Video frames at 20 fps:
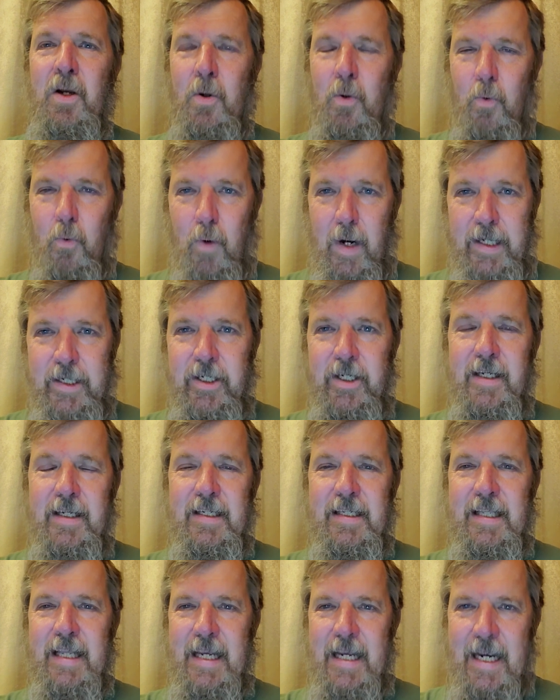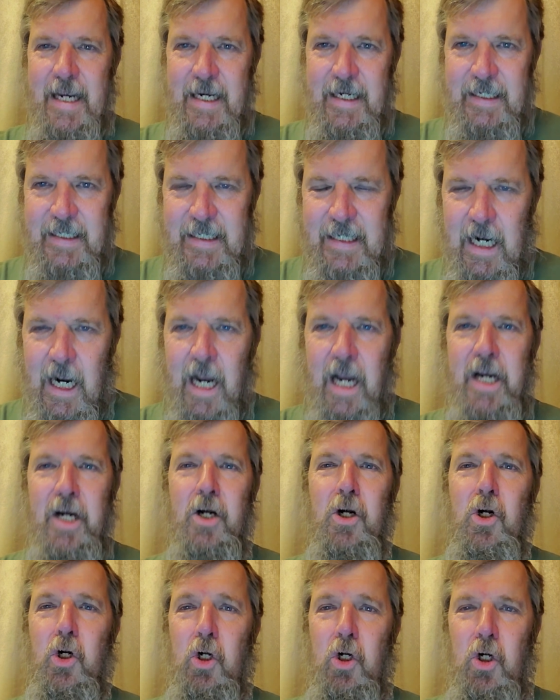which is the
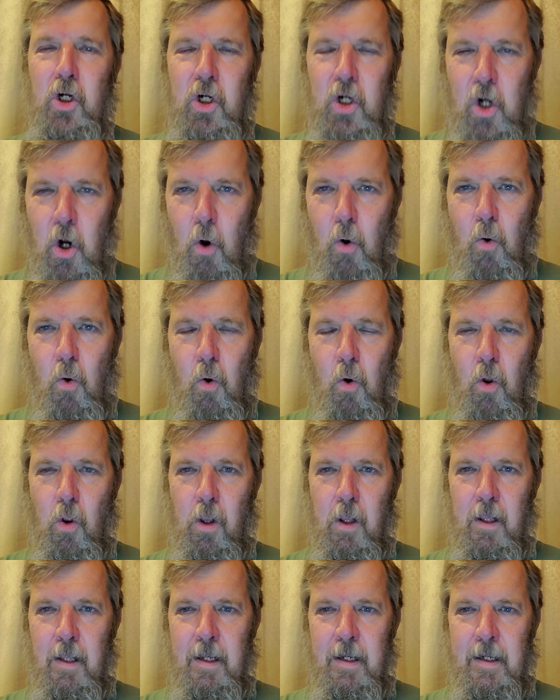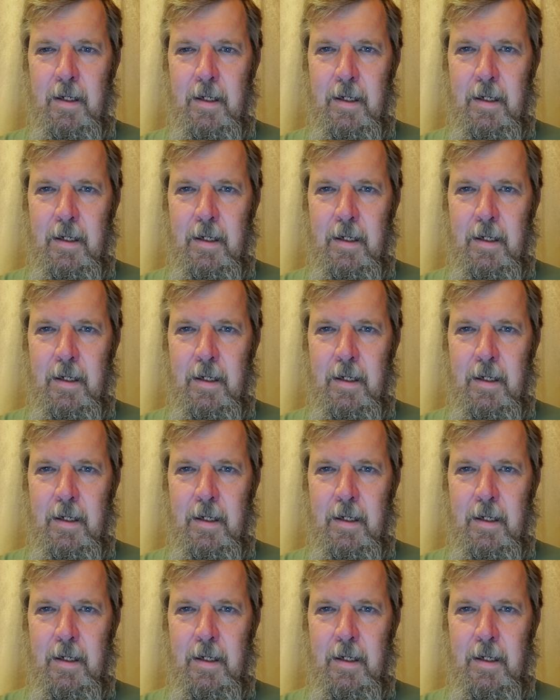entire goal